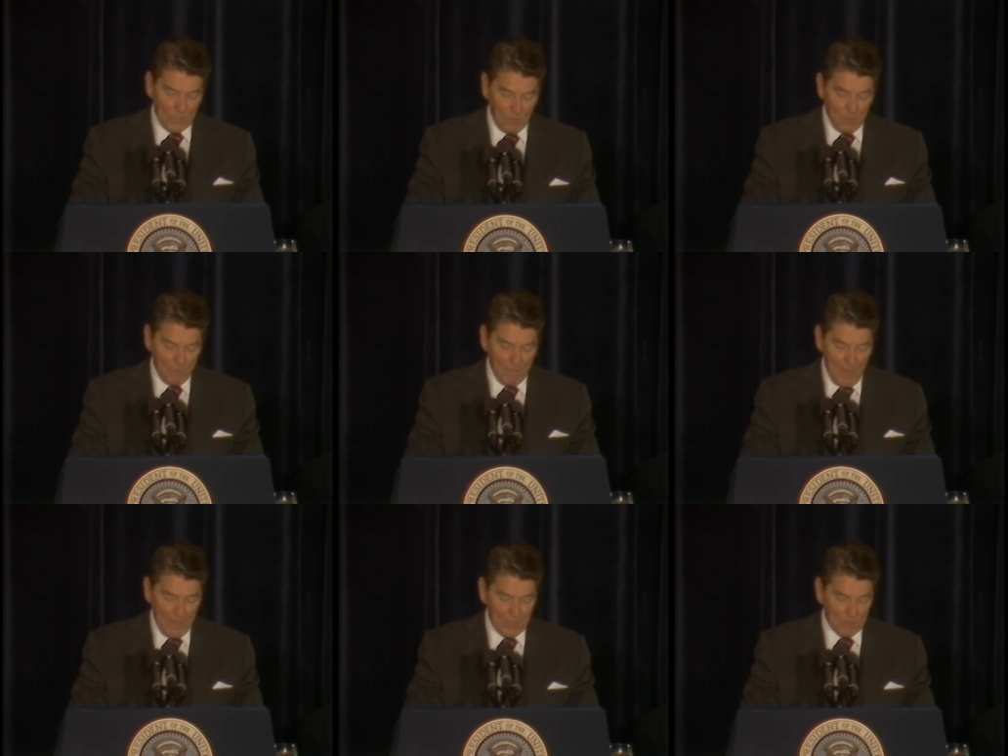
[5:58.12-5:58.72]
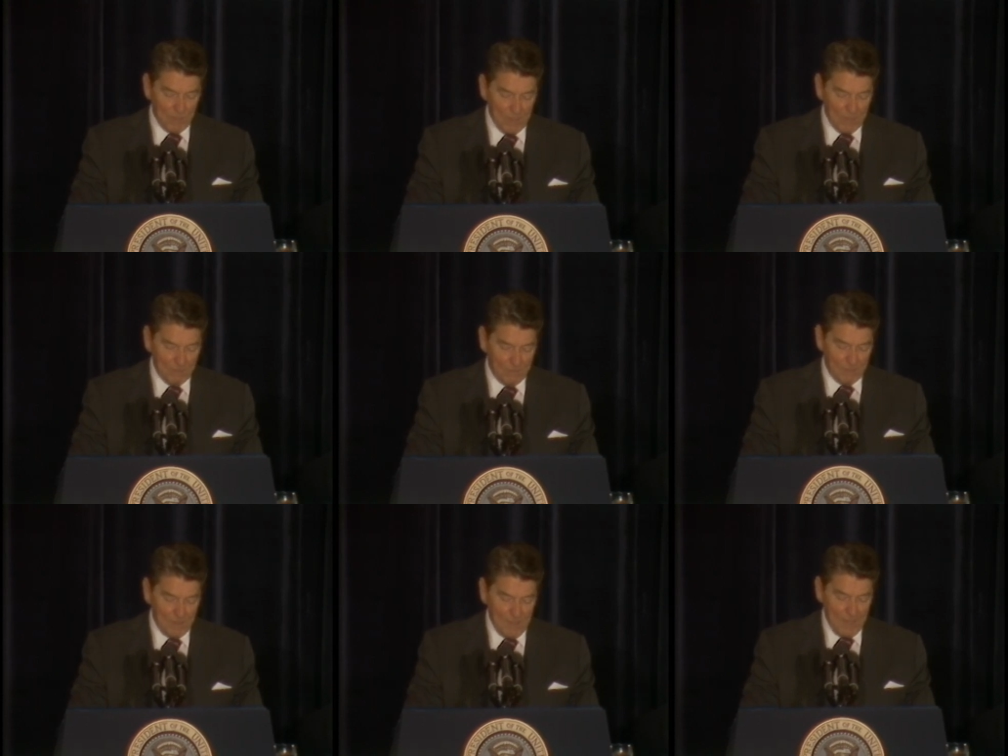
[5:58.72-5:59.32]
it reminds me
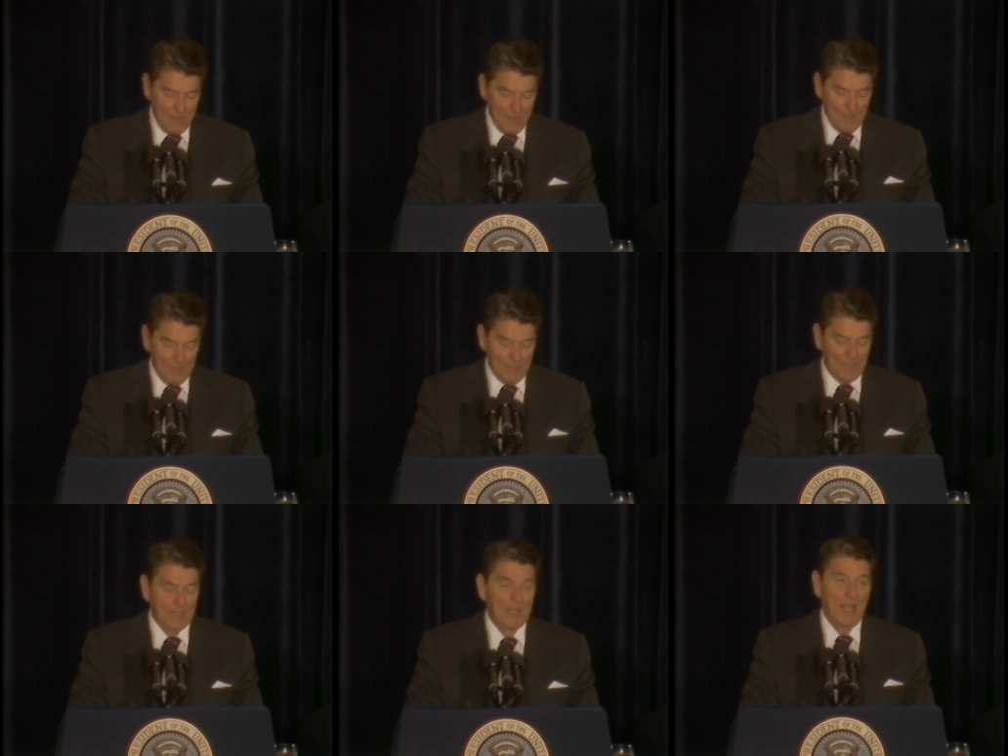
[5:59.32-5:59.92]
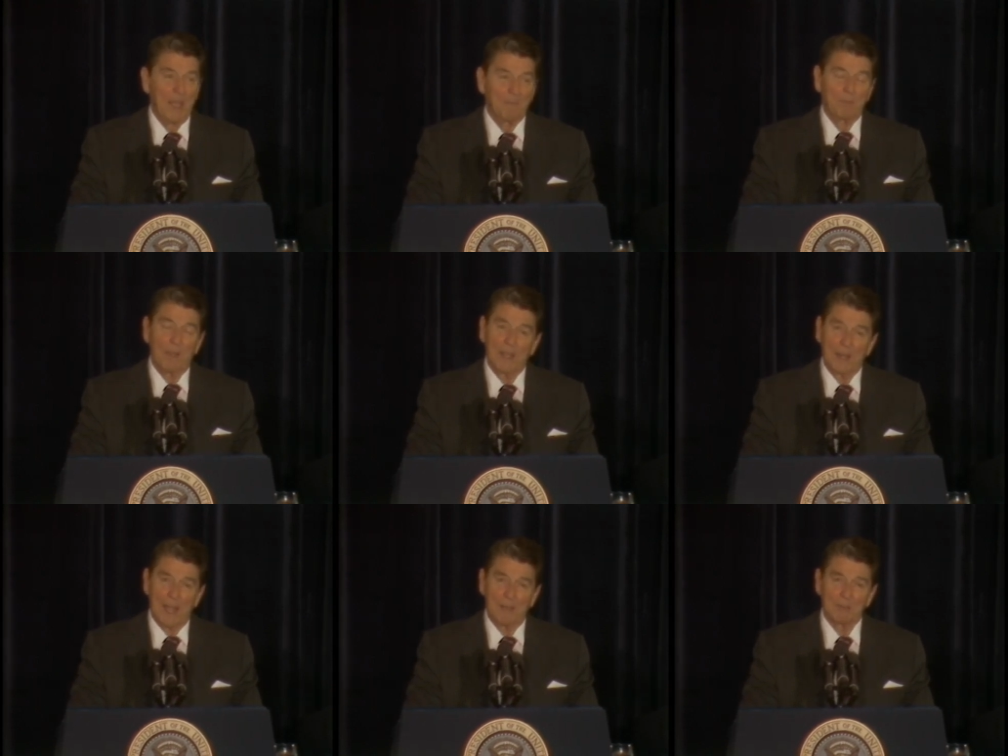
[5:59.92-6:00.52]
of that
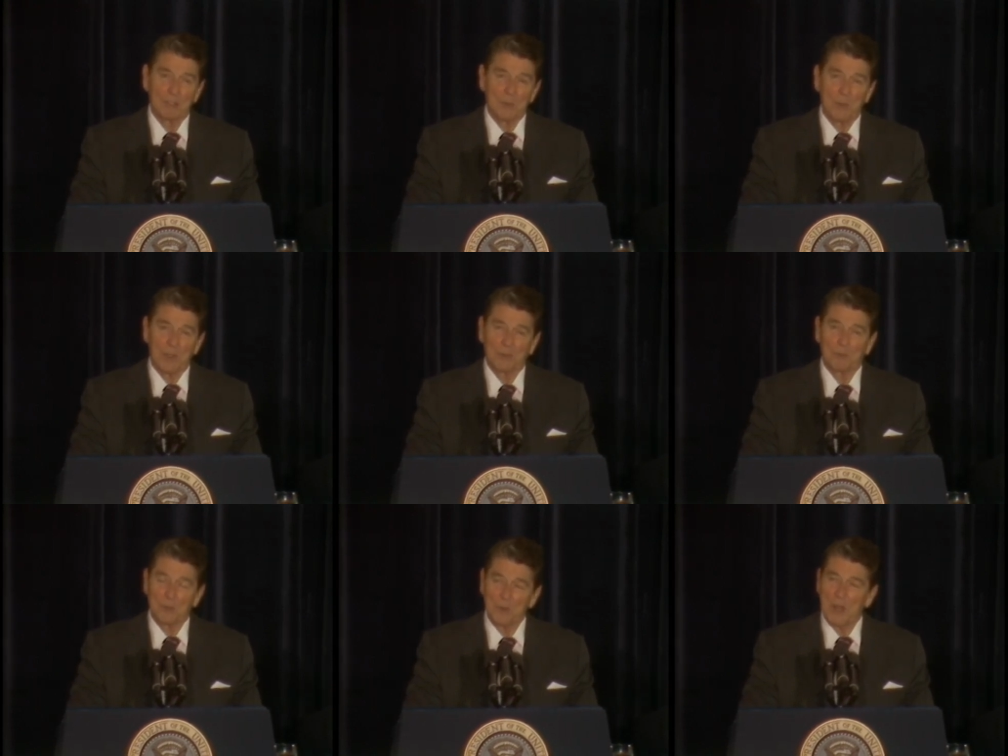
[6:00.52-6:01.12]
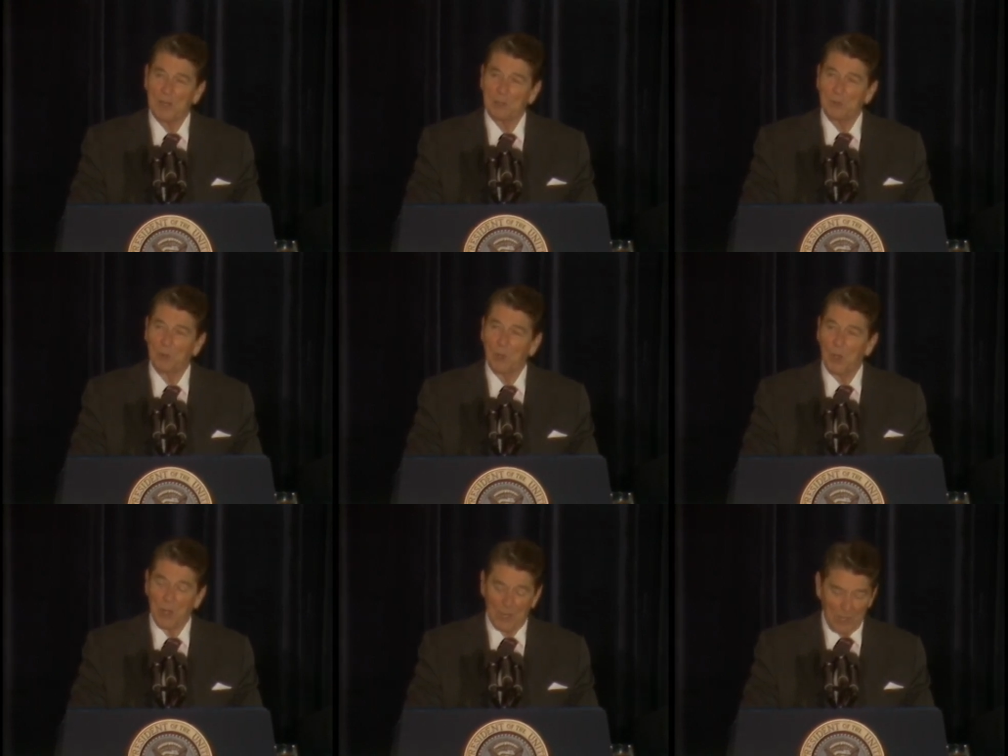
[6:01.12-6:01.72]
campaign I was going through not
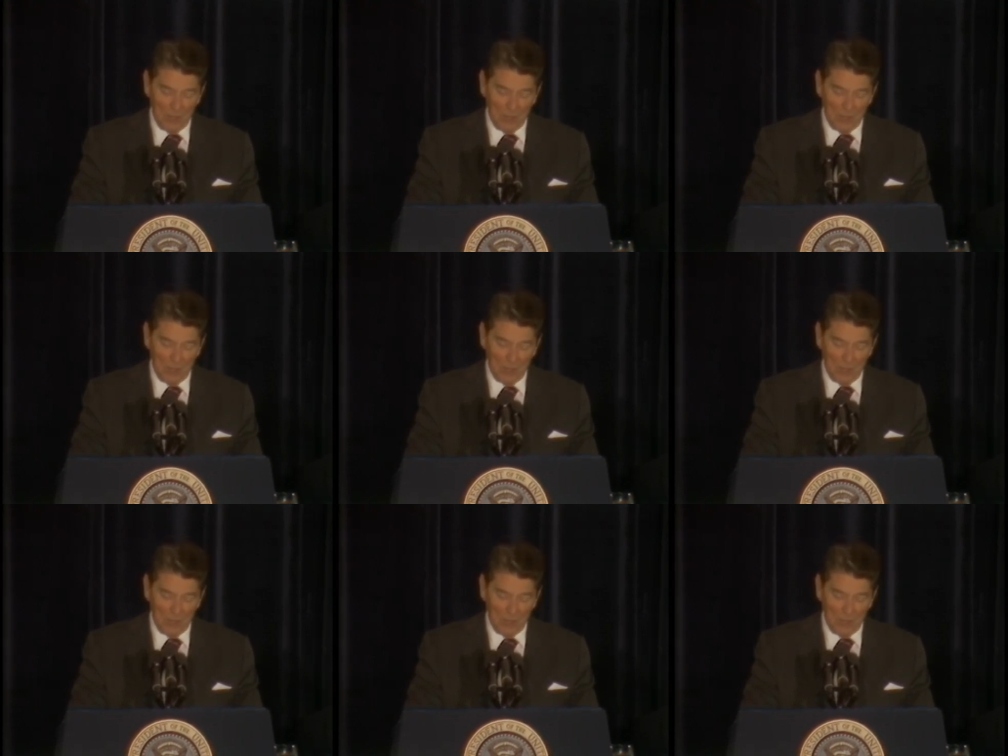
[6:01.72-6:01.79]
too long